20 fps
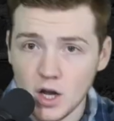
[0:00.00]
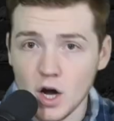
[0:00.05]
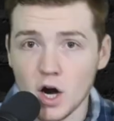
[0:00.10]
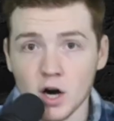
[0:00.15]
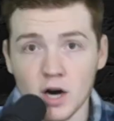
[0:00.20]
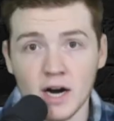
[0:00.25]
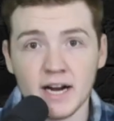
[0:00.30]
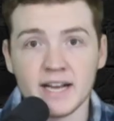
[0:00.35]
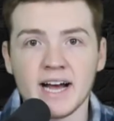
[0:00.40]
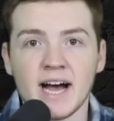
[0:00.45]
All
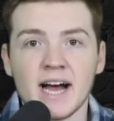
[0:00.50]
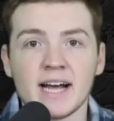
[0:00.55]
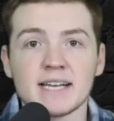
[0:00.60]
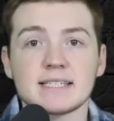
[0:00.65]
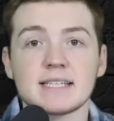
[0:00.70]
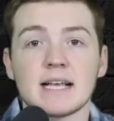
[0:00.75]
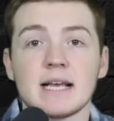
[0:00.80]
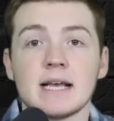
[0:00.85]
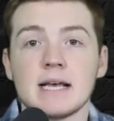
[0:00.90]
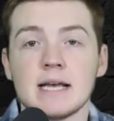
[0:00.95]
right,
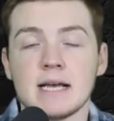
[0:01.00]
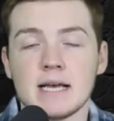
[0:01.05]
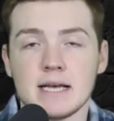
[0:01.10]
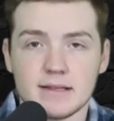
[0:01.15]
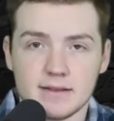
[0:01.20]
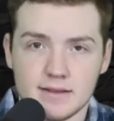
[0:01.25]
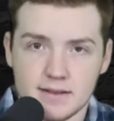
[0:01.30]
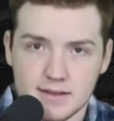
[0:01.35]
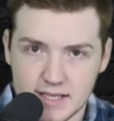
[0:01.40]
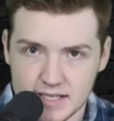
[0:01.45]
guys,
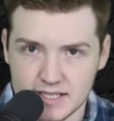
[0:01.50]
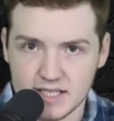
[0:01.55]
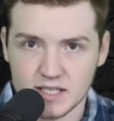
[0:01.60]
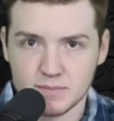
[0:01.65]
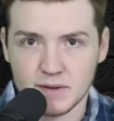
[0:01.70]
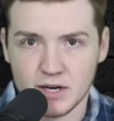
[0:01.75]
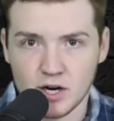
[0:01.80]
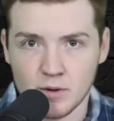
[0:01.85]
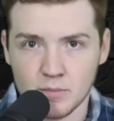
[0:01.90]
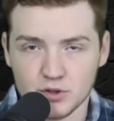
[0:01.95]
this has
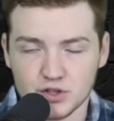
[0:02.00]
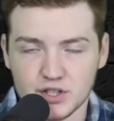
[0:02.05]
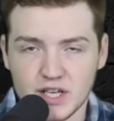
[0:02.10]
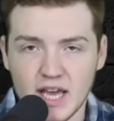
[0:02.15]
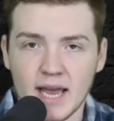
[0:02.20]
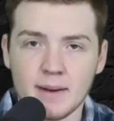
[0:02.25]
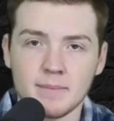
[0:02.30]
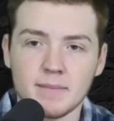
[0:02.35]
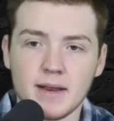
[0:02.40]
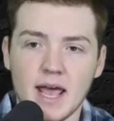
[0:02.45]
been Almost
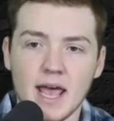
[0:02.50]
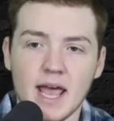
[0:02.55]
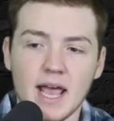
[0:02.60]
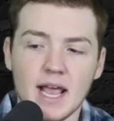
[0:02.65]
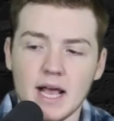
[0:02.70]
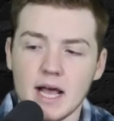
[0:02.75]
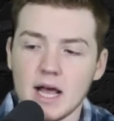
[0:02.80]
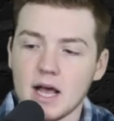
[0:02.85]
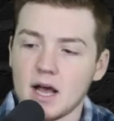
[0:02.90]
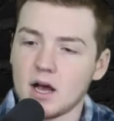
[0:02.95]
Game Day.
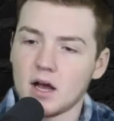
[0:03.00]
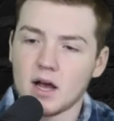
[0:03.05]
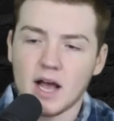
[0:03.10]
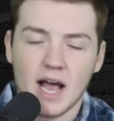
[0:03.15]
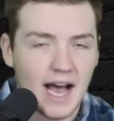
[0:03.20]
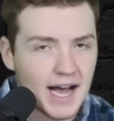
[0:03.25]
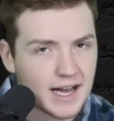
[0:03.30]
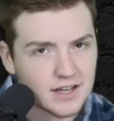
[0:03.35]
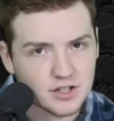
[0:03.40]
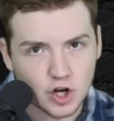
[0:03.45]

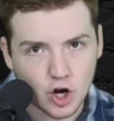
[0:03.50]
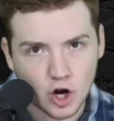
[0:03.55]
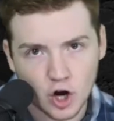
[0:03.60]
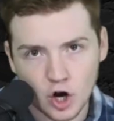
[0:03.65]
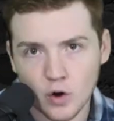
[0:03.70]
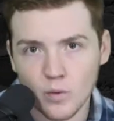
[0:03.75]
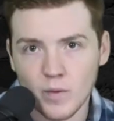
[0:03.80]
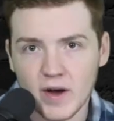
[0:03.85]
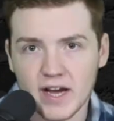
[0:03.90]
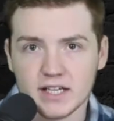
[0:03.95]
As
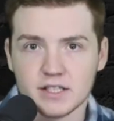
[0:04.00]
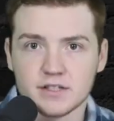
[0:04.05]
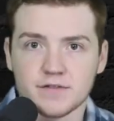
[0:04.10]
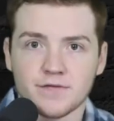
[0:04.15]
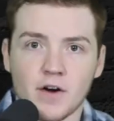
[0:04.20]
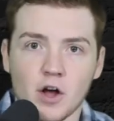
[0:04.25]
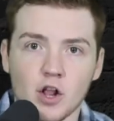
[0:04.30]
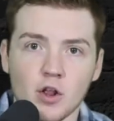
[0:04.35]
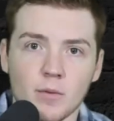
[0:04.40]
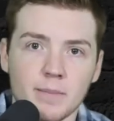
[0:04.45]
always,
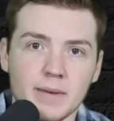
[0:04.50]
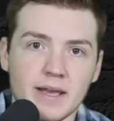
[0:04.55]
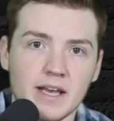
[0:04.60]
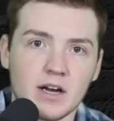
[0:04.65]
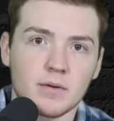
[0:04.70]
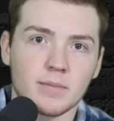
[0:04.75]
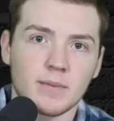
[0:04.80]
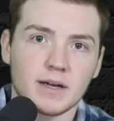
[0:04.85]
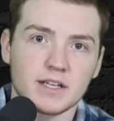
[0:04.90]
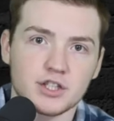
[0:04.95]
follow me
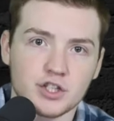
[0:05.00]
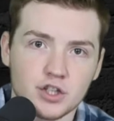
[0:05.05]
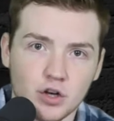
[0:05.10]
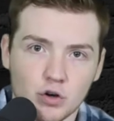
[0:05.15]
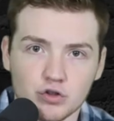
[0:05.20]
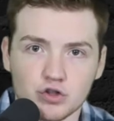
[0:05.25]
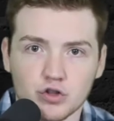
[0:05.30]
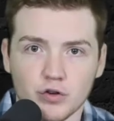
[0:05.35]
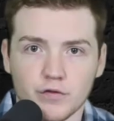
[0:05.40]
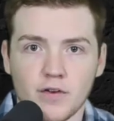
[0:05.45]
on my
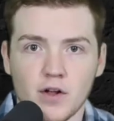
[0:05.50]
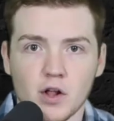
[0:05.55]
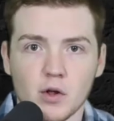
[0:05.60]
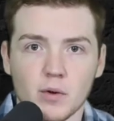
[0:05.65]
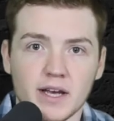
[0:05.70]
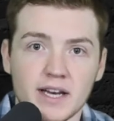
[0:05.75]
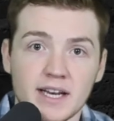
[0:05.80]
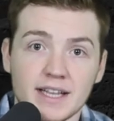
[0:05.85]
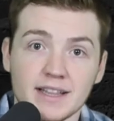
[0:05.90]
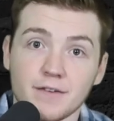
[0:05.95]
social. Follow
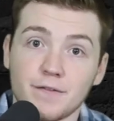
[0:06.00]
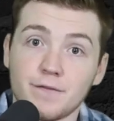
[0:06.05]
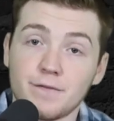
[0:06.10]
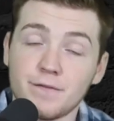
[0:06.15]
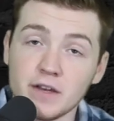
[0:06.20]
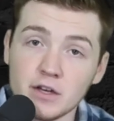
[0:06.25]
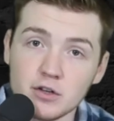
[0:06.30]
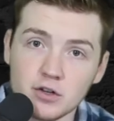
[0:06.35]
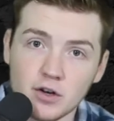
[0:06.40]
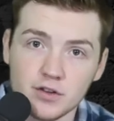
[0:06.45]
Hitting the
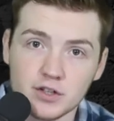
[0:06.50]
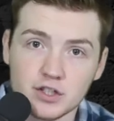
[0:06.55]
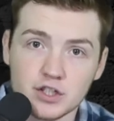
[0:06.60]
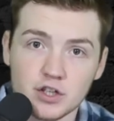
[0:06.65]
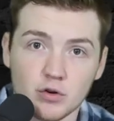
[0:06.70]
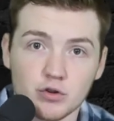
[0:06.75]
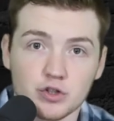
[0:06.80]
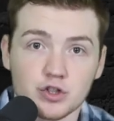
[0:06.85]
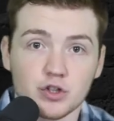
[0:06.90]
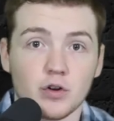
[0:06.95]
Field on the
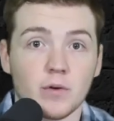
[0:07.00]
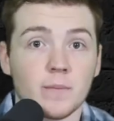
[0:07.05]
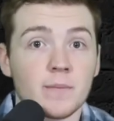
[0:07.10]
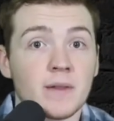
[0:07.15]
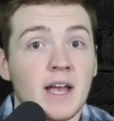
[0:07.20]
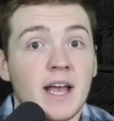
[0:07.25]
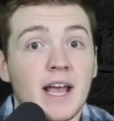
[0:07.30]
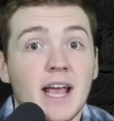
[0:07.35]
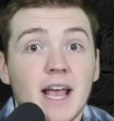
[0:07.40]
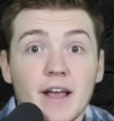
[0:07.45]
social.
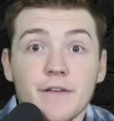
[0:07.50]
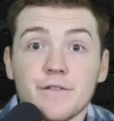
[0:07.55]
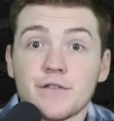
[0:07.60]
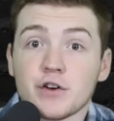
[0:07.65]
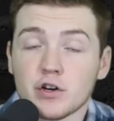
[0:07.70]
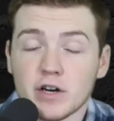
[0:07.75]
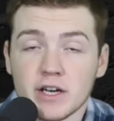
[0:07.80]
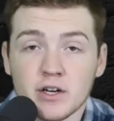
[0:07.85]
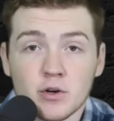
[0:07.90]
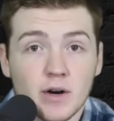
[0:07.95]
If
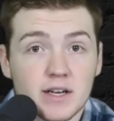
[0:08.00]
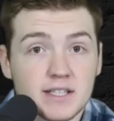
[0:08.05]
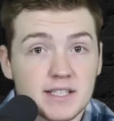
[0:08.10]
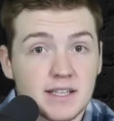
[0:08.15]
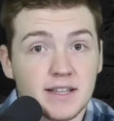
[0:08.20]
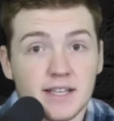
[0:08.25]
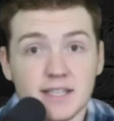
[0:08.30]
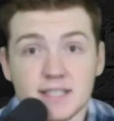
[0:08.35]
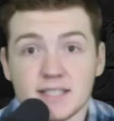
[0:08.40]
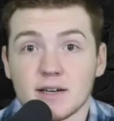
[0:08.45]
you're interested,
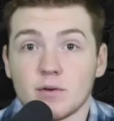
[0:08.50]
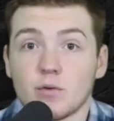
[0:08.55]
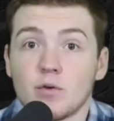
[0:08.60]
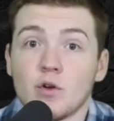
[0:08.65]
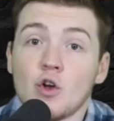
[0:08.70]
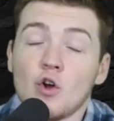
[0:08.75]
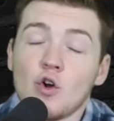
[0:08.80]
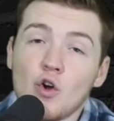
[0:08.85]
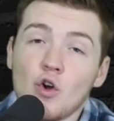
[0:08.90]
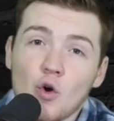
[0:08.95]
listen.
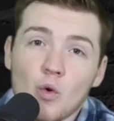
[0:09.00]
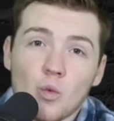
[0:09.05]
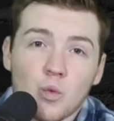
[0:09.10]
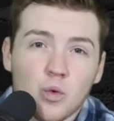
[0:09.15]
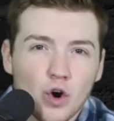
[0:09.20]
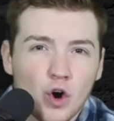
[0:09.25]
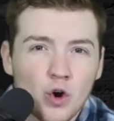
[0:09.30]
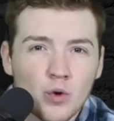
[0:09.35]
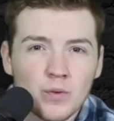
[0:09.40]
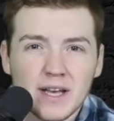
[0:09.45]
We're
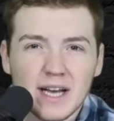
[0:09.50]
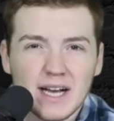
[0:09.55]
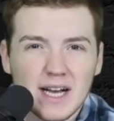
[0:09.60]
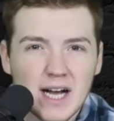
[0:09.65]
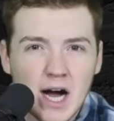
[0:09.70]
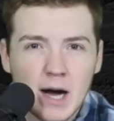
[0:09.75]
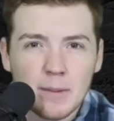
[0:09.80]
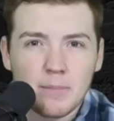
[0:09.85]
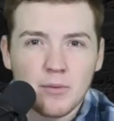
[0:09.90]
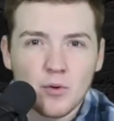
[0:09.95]
only a
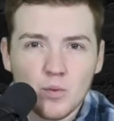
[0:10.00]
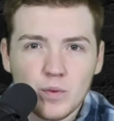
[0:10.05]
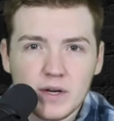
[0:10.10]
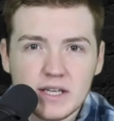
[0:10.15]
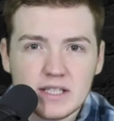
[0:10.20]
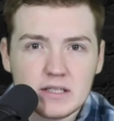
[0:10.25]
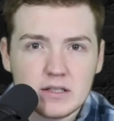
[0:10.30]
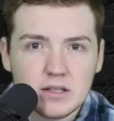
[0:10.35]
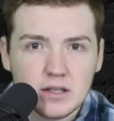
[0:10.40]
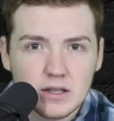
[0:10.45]
couple
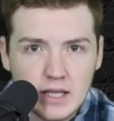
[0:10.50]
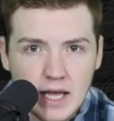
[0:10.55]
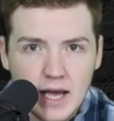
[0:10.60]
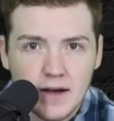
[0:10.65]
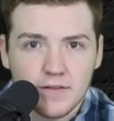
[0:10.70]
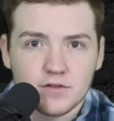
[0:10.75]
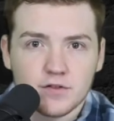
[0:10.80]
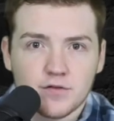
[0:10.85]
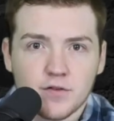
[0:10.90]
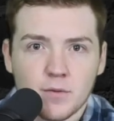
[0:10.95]
weeks
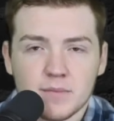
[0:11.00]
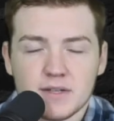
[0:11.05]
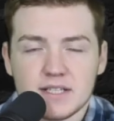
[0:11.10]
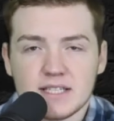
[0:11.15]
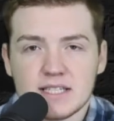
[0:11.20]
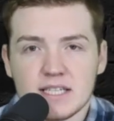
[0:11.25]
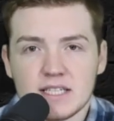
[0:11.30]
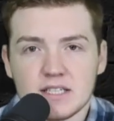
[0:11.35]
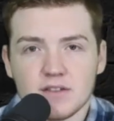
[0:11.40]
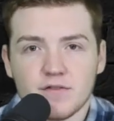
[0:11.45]
left from the
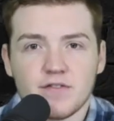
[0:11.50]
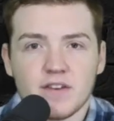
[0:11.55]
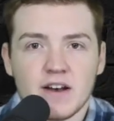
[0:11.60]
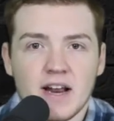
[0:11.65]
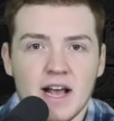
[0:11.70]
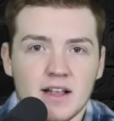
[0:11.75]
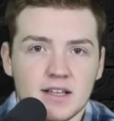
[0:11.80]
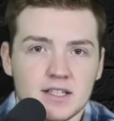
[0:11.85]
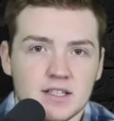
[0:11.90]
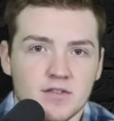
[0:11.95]
season
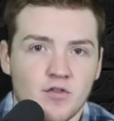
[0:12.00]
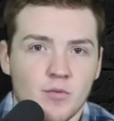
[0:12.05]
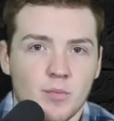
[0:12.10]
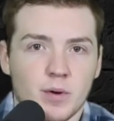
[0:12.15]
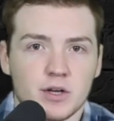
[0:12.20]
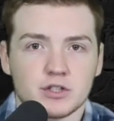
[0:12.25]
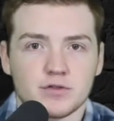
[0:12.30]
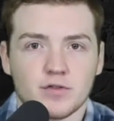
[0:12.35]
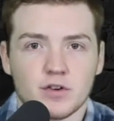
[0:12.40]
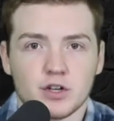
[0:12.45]
finales of a
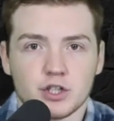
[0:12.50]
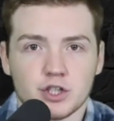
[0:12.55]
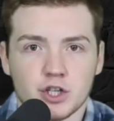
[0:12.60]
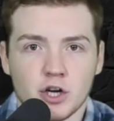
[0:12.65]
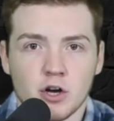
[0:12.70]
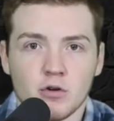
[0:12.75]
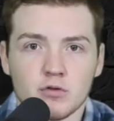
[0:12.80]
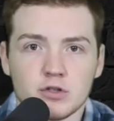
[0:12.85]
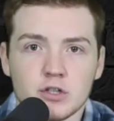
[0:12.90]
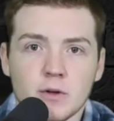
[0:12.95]
bunch of our
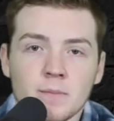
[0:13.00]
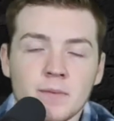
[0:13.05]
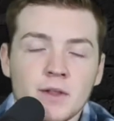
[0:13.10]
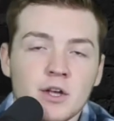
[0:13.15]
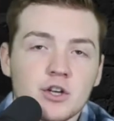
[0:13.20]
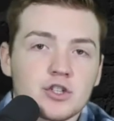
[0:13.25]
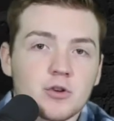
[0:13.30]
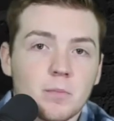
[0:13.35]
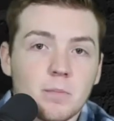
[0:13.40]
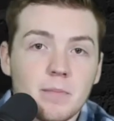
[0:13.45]
shows,
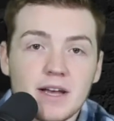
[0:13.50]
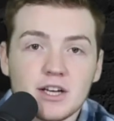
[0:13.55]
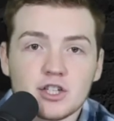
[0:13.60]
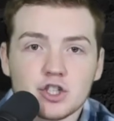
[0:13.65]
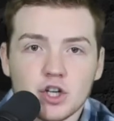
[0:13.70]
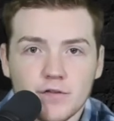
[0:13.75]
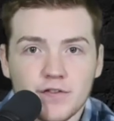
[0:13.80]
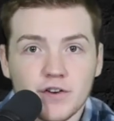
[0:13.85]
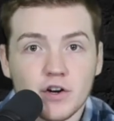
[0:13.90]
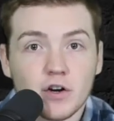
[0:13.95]
so make
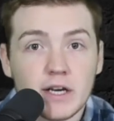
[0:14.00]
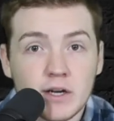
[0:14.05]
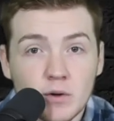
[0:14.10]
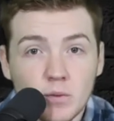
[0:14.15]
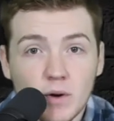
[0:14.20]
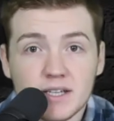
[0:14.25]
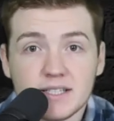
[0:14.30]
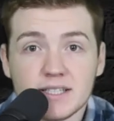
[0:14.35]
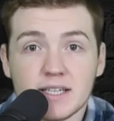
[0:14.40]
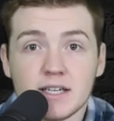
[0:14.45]
sure if you're
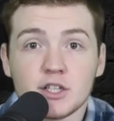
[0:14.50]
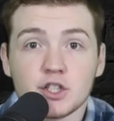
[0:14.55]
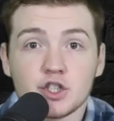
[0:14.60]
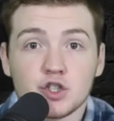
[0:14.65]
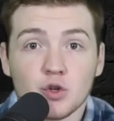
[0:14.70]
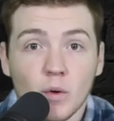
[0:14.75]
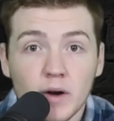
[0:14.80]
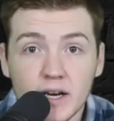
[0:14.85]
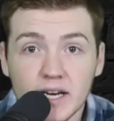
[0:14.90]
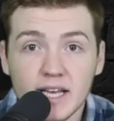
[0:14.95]
interested in
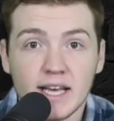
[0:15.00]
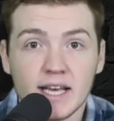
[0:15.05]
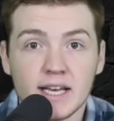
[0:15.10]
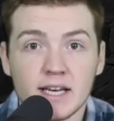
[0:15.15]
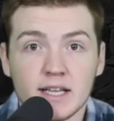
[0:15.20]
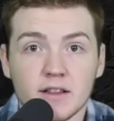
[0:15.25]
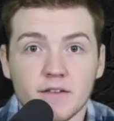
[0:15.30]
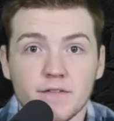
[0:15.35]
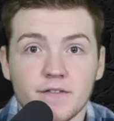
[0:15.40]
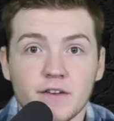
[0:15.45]
joining
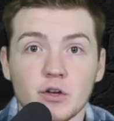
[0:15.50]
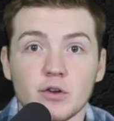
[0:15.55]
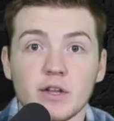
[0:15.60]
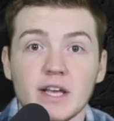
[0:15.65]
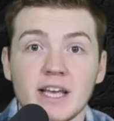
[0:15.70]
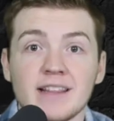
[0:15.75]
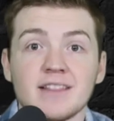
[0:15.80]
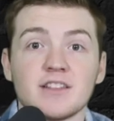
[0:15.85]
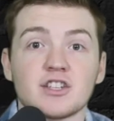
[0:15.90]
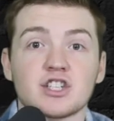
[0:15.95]
Hitting the Field
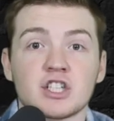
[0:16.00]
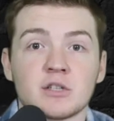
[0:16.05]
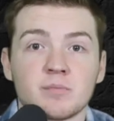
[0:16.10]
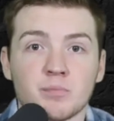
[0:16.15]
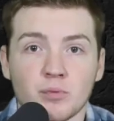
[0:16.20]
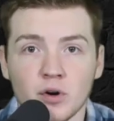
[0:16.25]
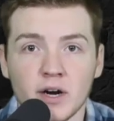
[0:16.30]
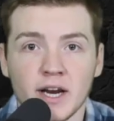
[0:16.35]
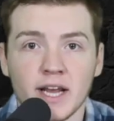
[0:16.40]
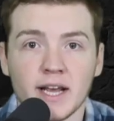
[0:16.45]
in the
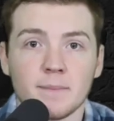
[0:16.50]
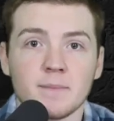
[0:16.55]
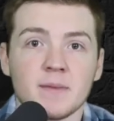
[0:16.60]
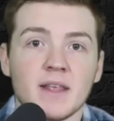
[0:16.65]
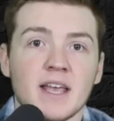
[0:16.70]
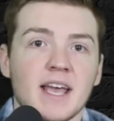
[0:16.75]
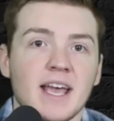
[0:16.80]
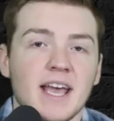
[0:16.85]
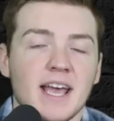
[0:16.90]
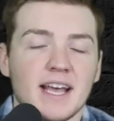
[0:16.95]
spring,
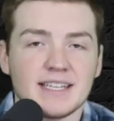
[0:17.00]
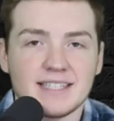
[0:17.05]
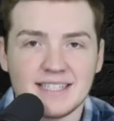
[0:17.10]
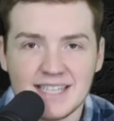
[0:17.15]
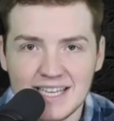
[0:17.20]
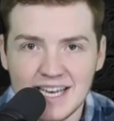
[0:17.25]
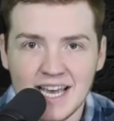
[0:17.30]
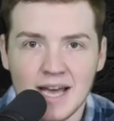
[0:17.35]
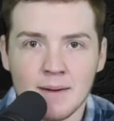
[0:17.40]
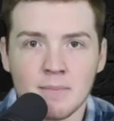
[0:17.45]

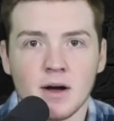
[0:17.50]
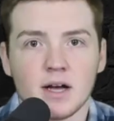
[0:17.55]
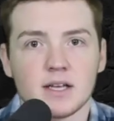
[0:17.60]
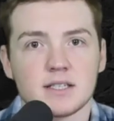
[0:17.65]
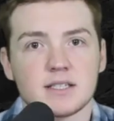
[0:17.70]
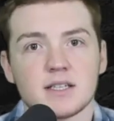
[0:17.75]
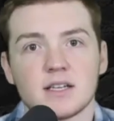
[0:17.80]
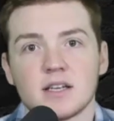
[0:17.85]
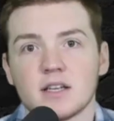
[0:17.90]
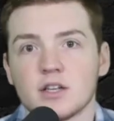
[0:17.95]
DM
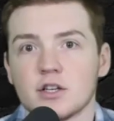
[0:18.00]
us,